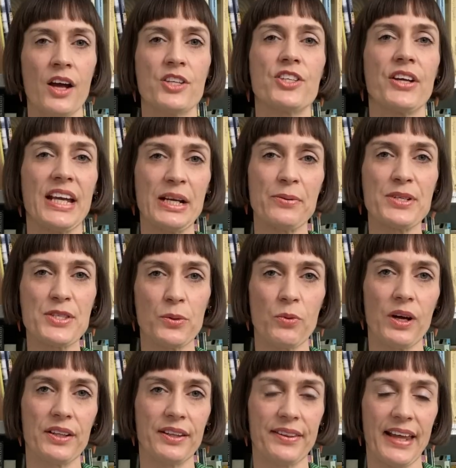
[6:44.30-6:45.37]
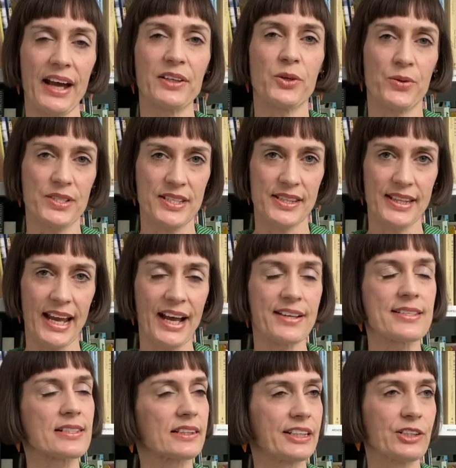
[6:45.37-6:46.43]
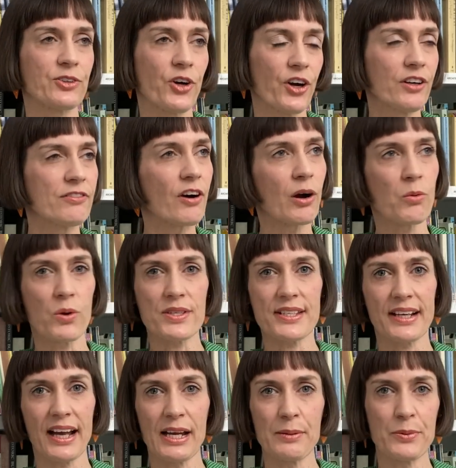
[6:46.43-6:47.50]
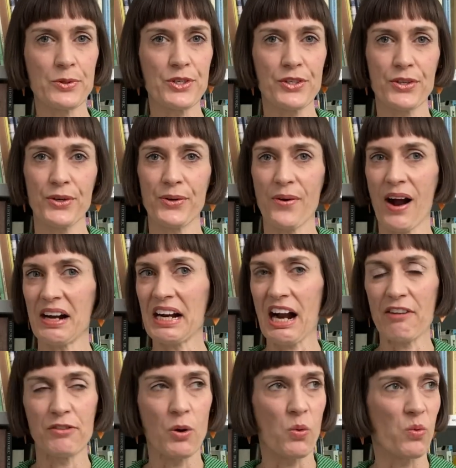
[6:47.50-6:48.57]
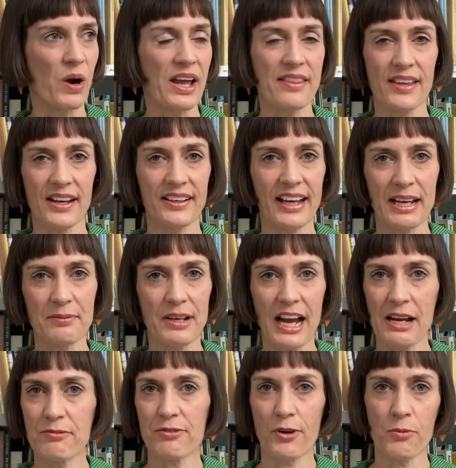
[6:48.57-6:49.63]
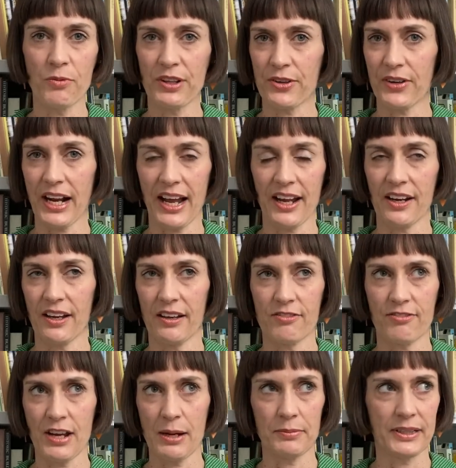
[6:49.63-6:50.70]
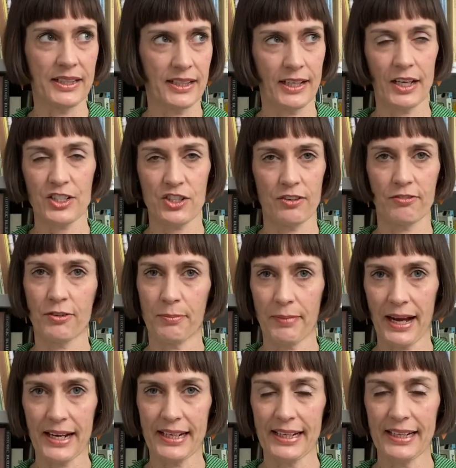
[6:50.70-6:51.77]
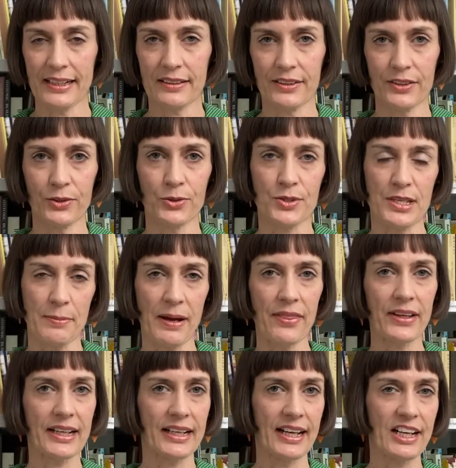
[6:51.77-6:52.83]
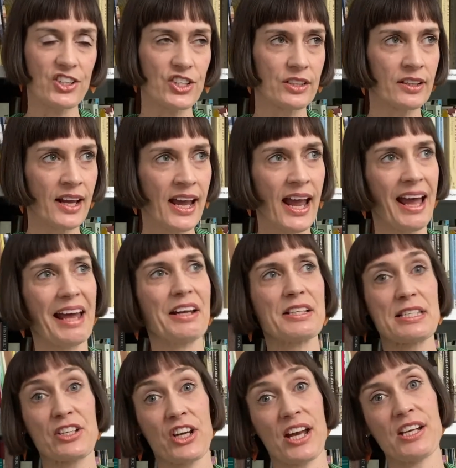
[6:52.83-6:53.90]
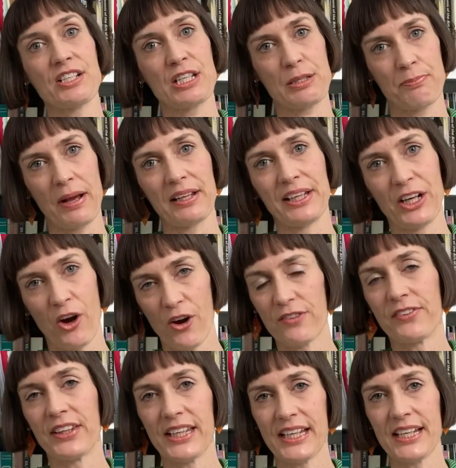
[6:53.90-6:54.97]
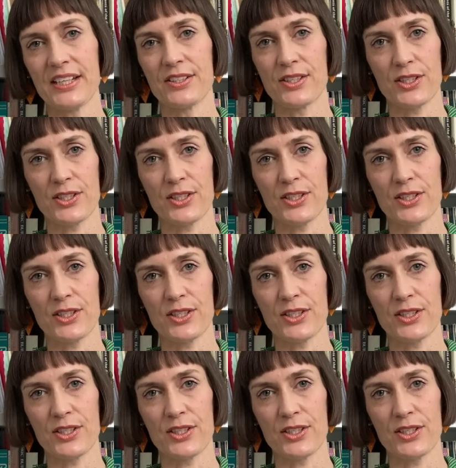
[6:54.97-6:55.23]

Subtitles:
So he was the one that christened the house Lynne Grove. I wasn't able to uncover where that name came from, whether it had a family connection from back in England or some other connection, and it's changed spelling over the years.